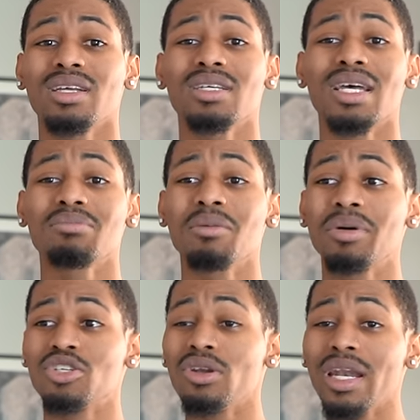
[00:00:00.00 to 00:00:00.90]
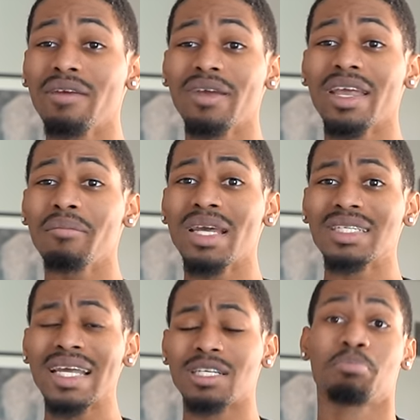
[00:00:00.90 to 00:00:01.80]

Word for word: Jasmine, but you didn't even give me a chance.